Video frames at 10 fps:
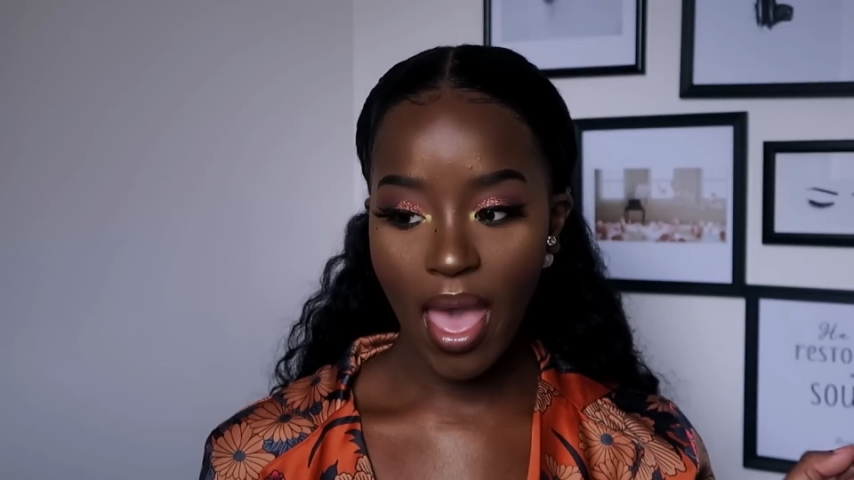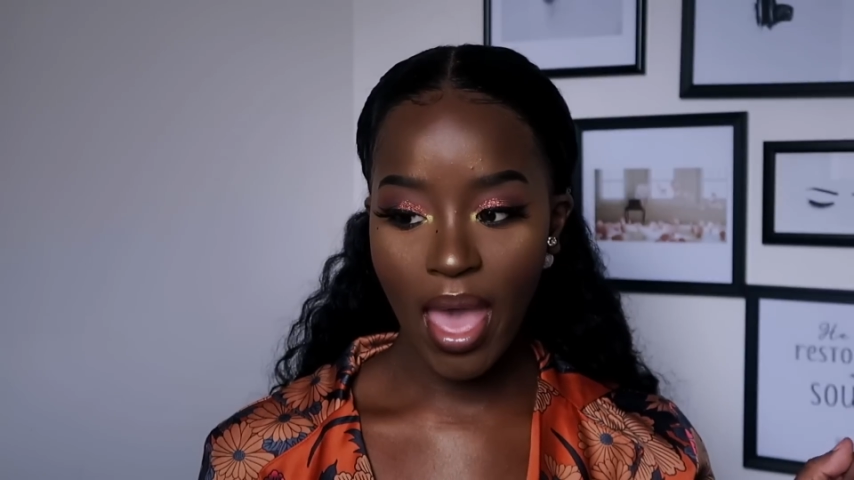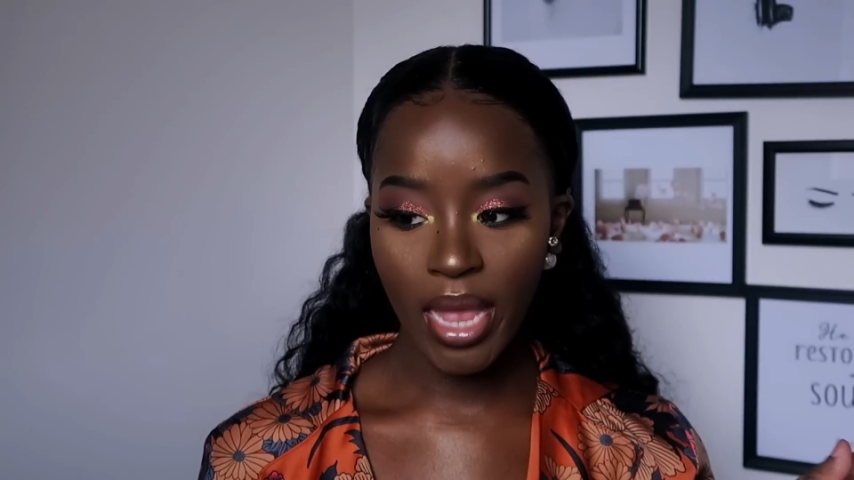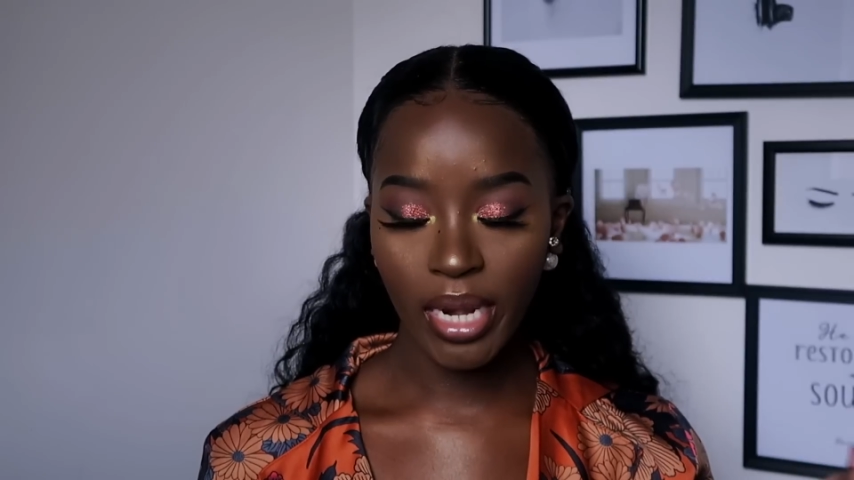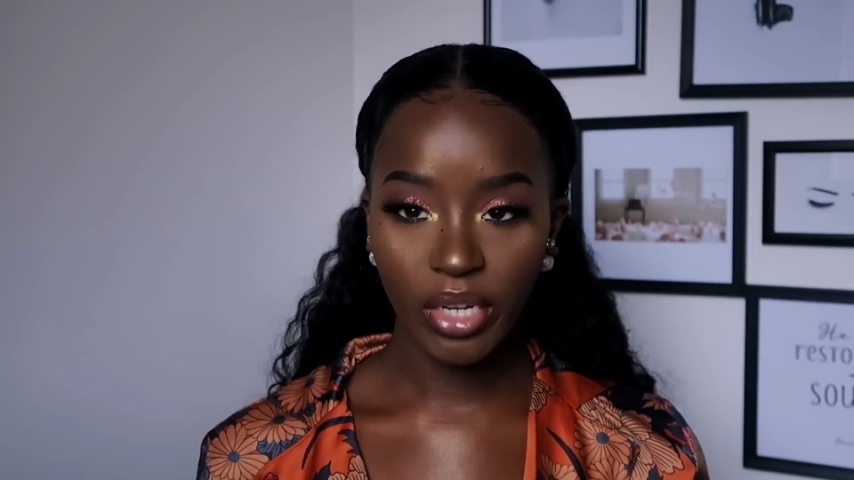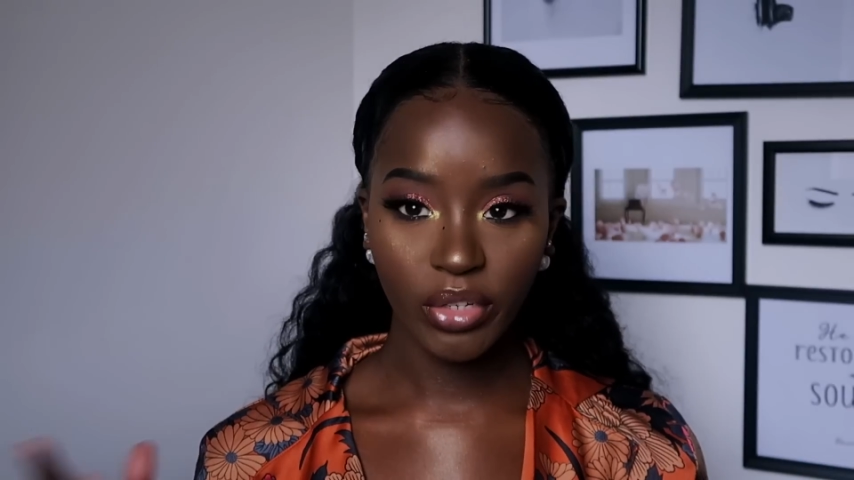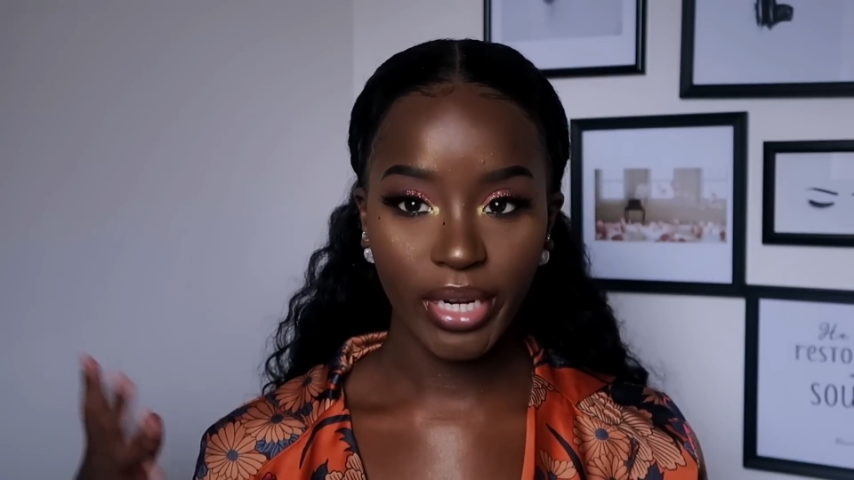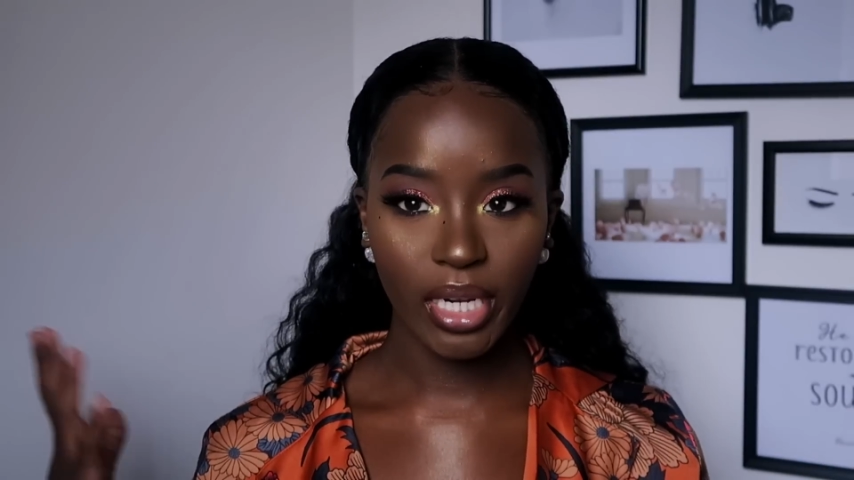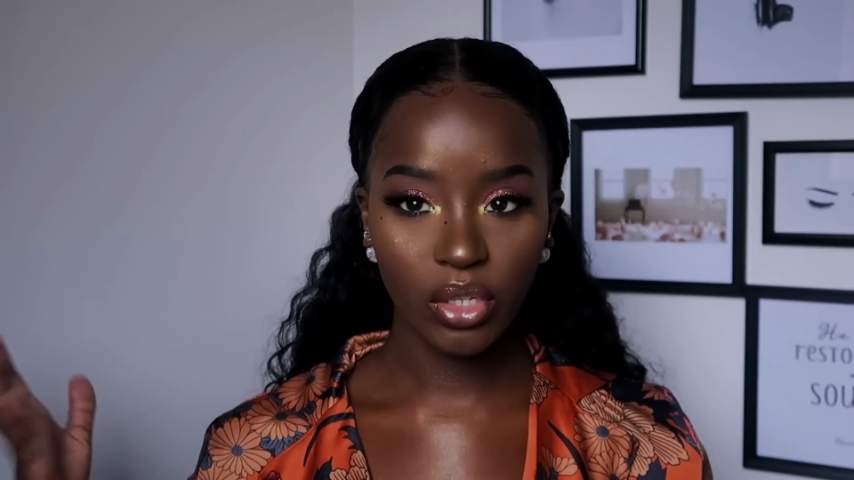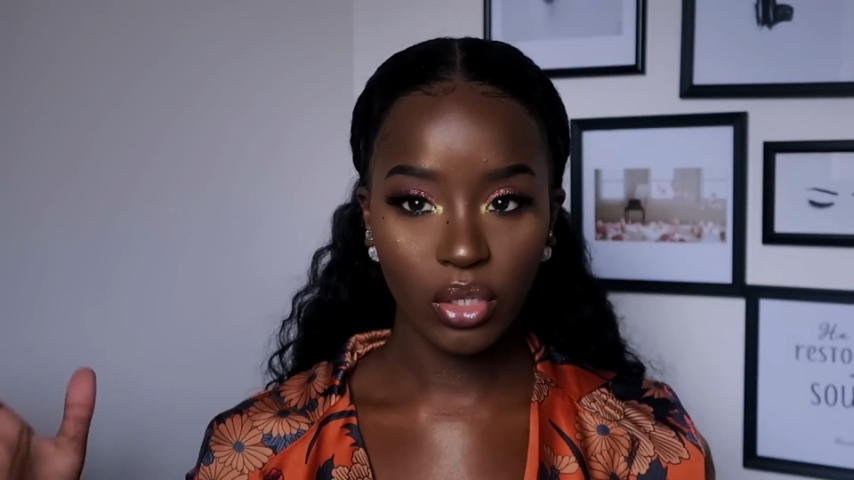And I
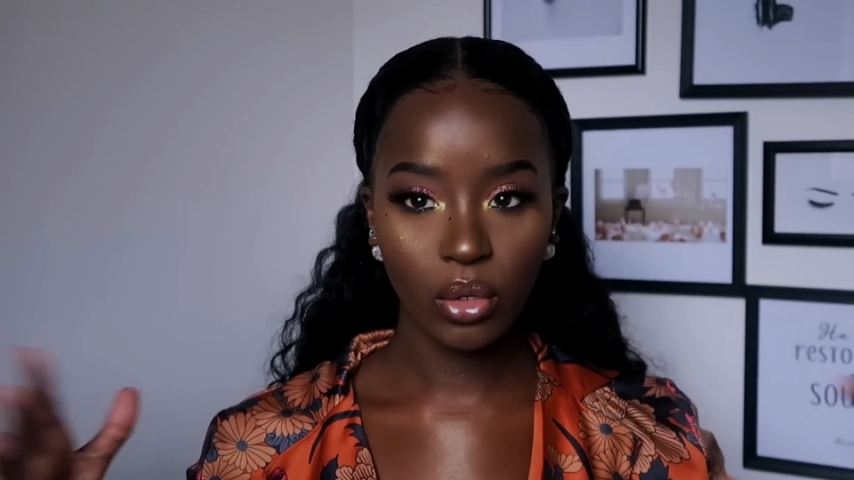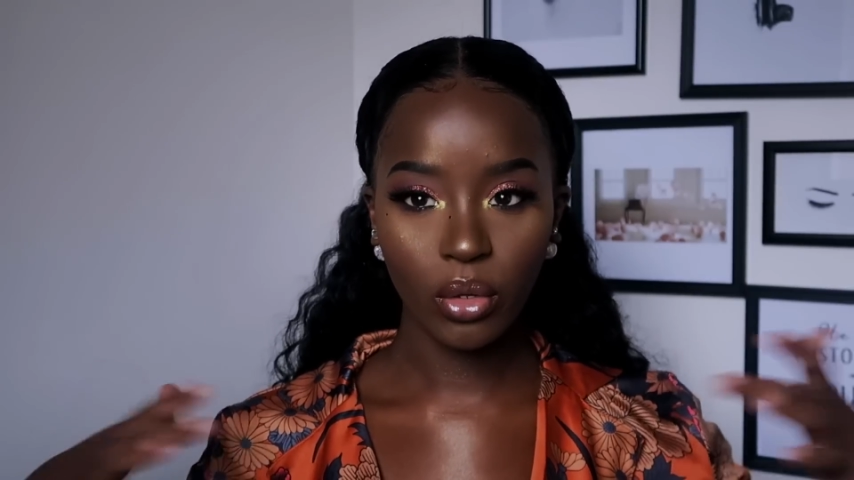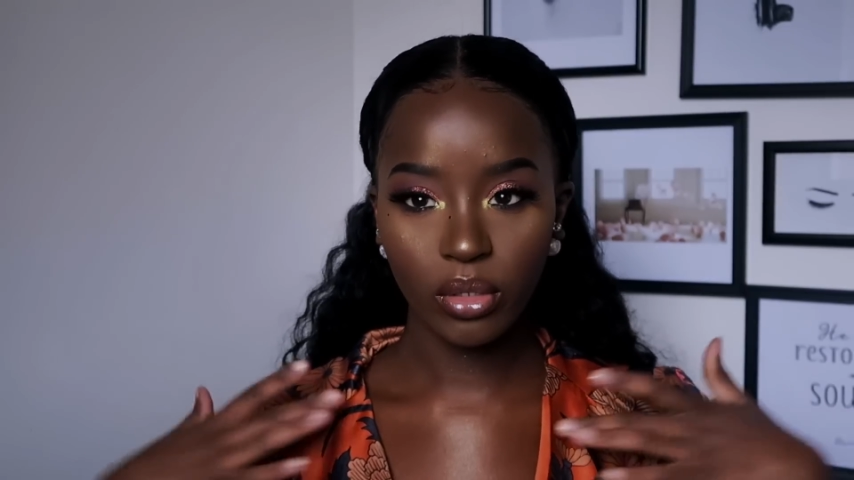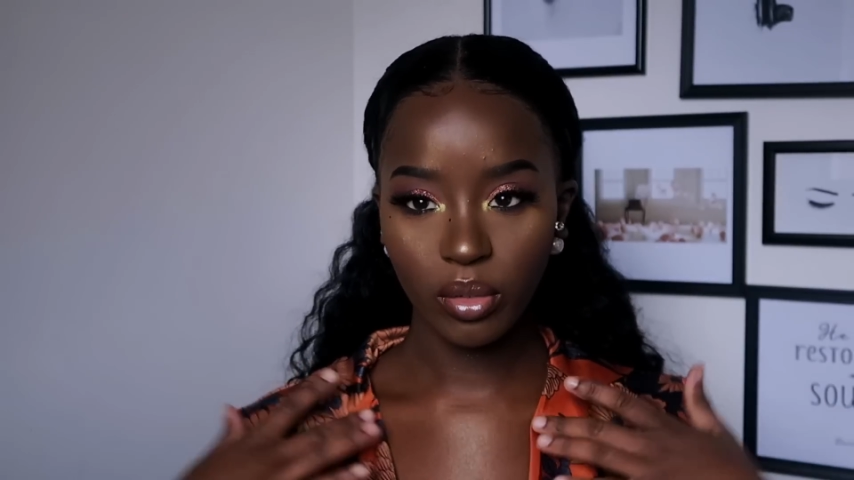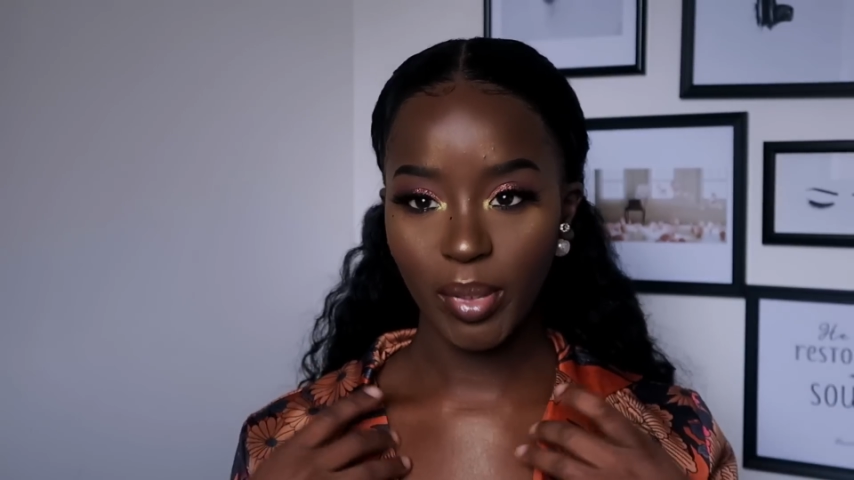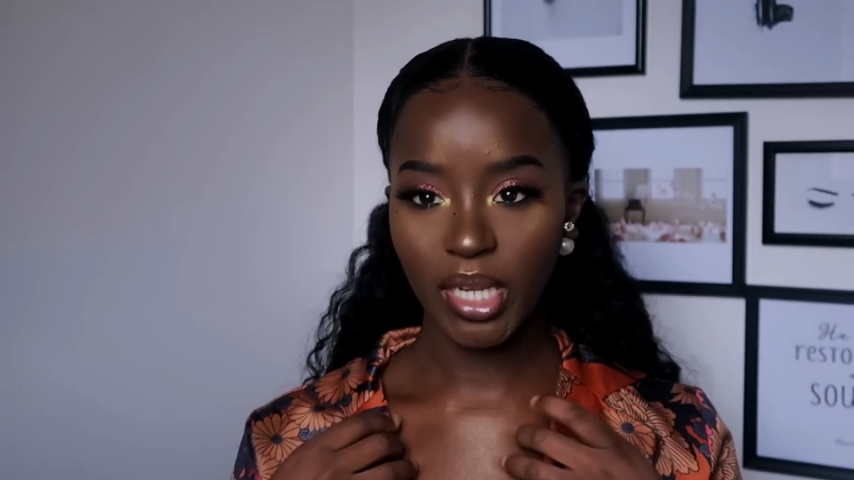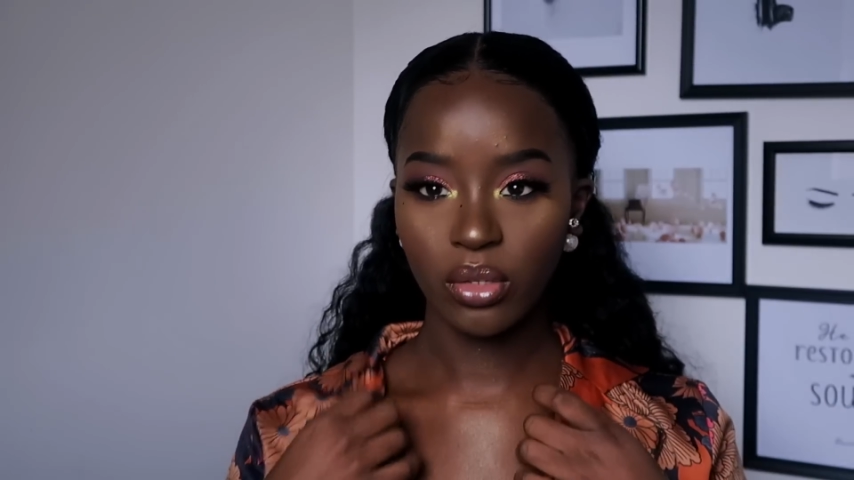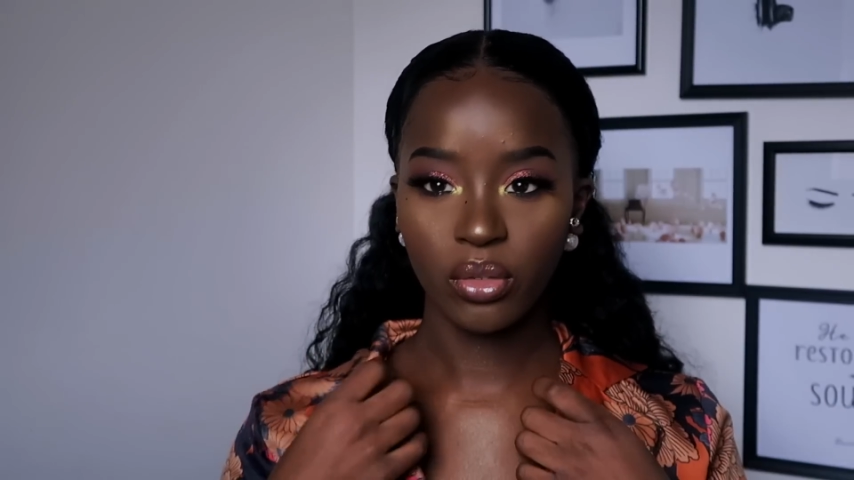created this look just based